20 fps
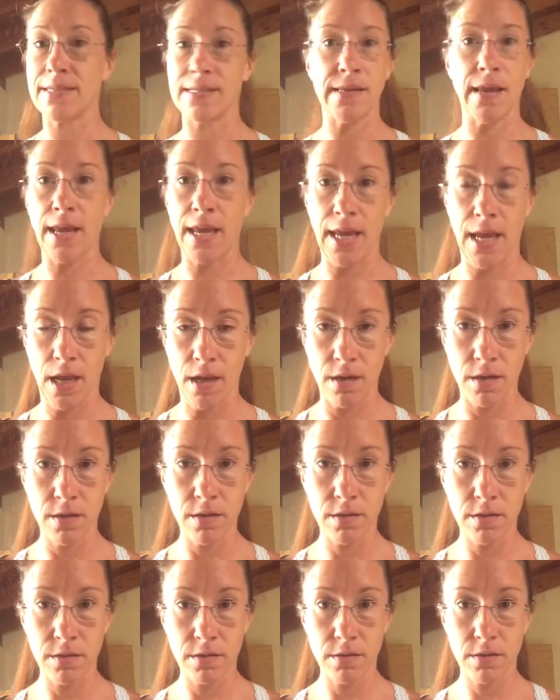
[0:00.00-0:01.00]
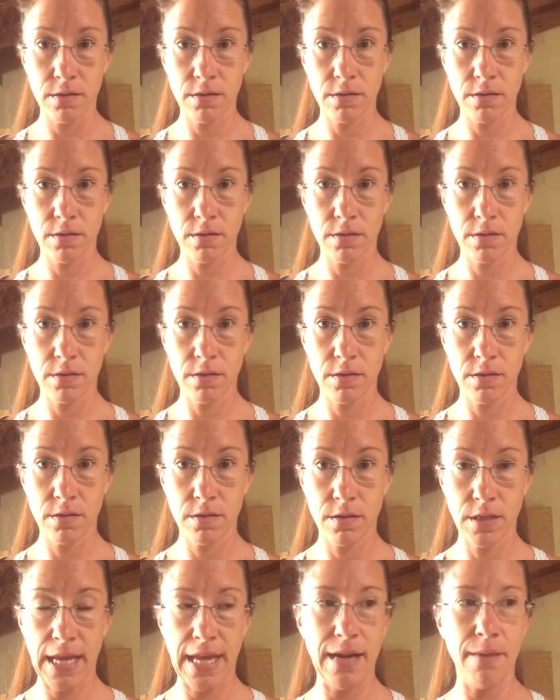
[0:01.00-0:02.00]
as I can.
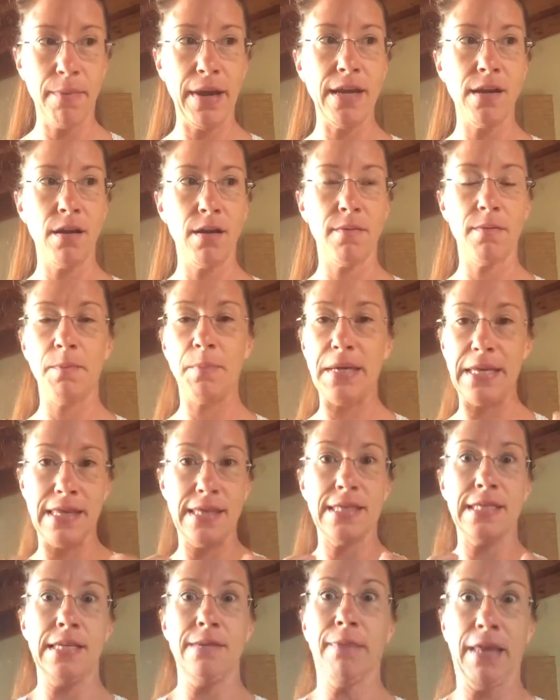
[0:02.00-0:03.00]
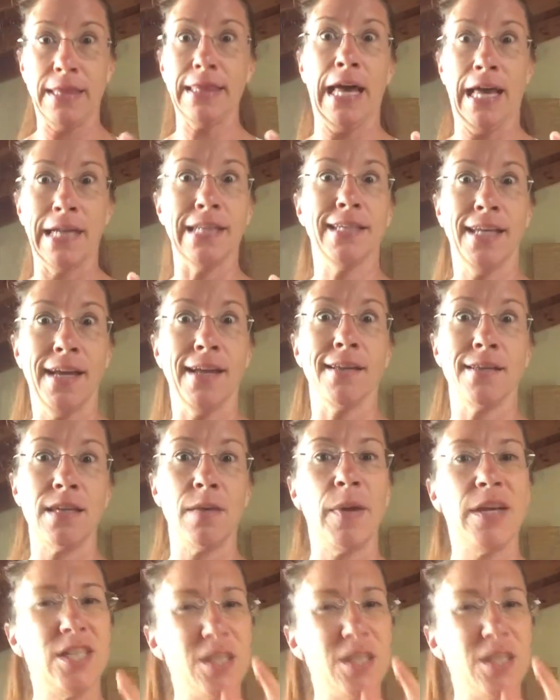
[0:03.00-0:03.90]
And it might not be seem like that intense. It might